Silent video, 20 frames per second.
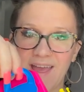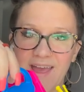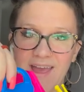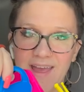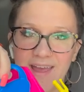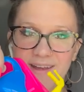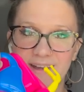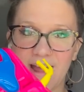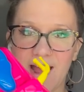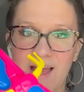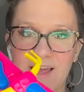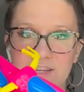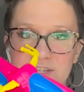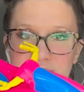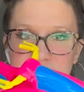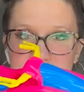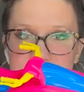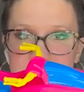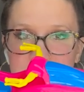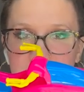and I
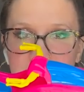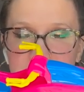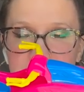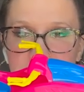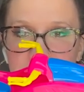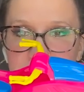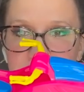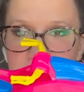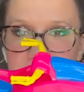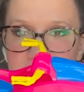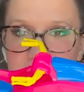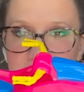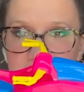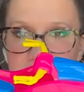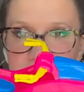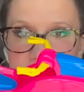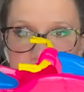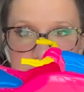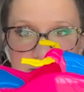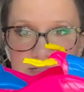just think that it
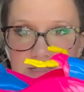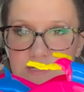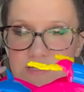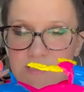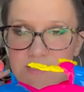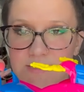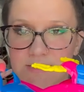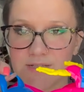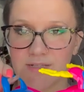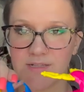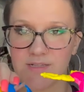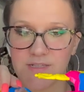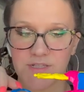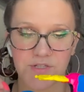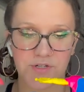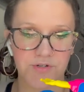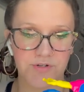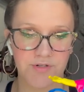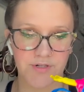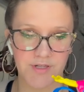is
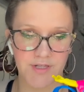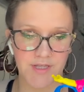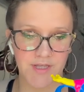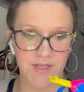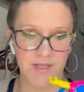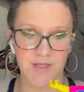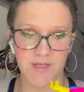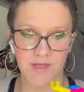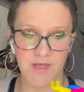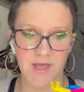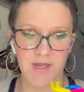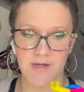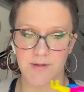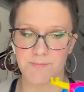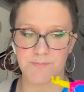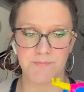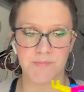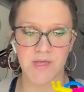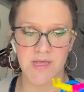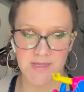literally an
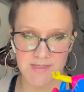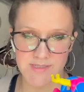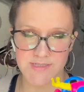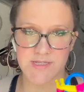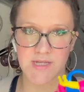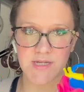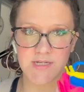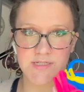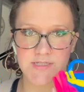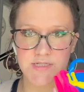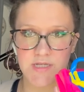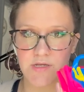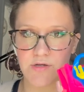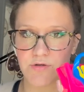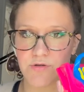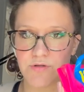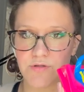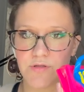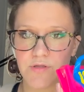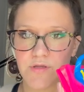amazing
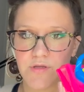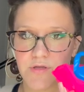deal